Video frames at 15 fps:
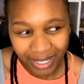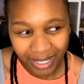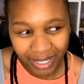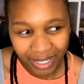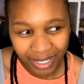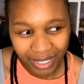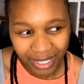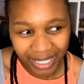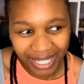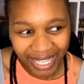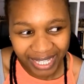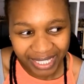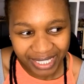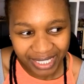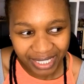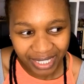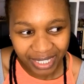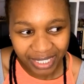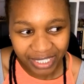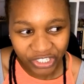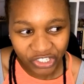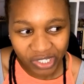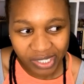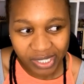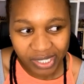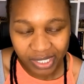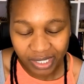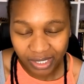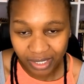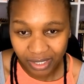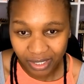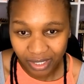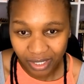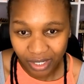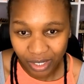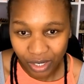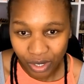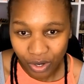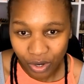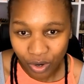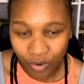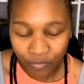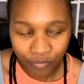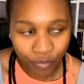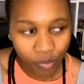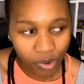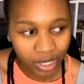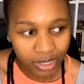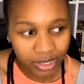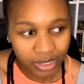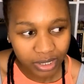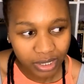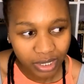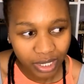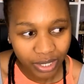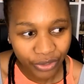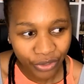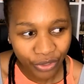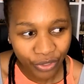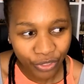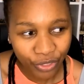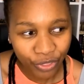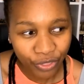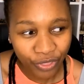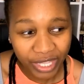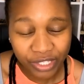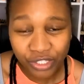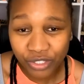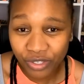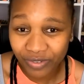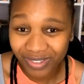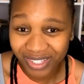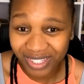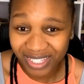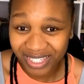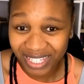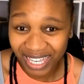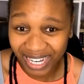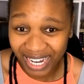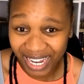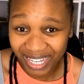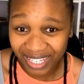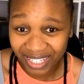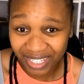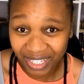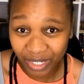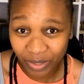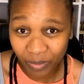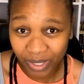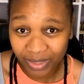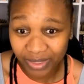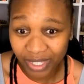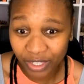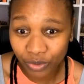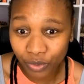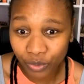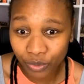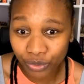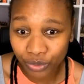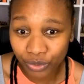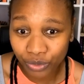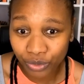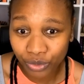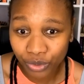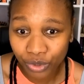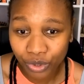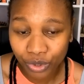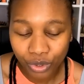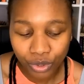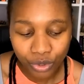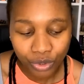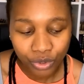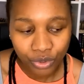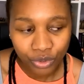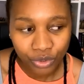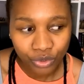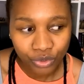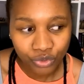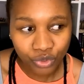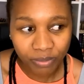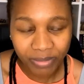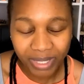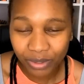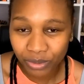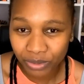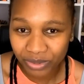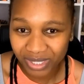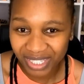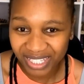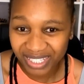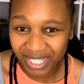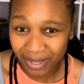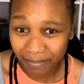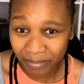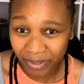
get the gist of what their services are like and what they go through to make those things happen.